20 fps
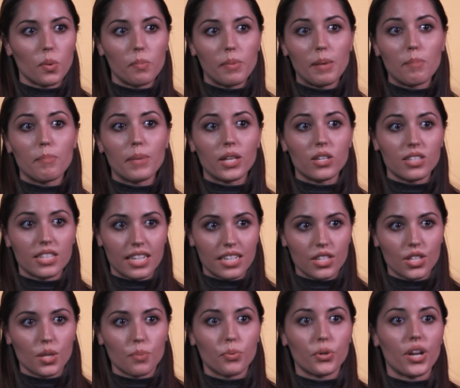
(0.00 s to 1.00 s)
be built
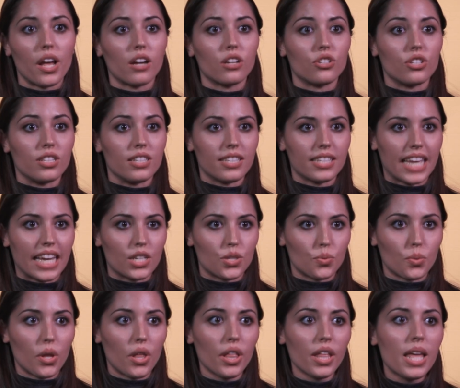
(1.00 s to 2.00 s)
into the production
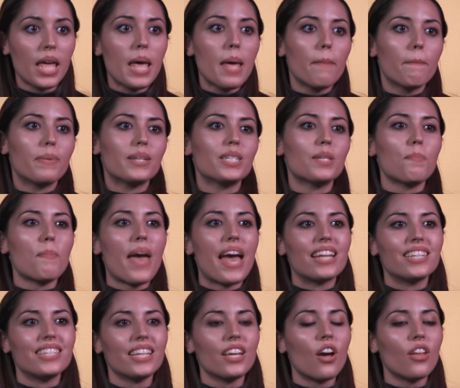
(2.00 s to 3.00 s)
schedule, but
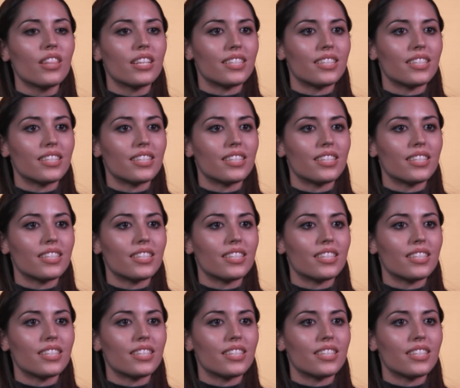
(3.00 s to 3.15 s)
depending on the